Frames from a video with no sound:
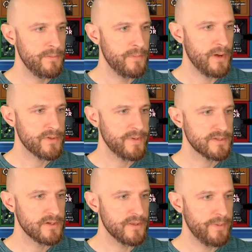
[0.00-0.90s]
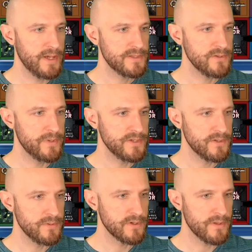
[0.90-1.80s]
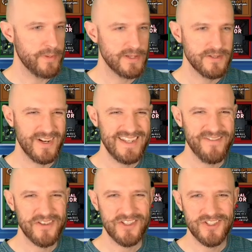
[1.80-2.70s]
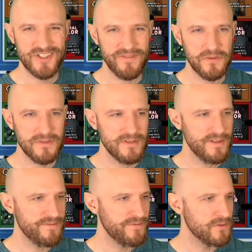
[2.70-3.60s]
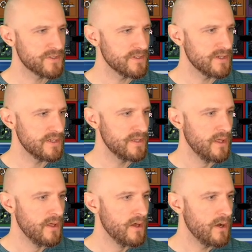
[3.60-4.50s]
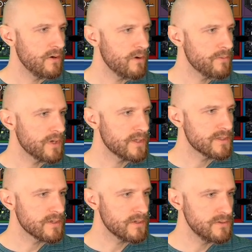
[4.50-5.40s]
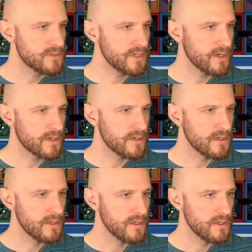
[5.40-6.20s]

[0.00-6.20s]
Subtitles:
I was about to go to the patio, but I don't want to go to the patio. I never got a shovel, unfortunately. Oh, I want to get to the code check.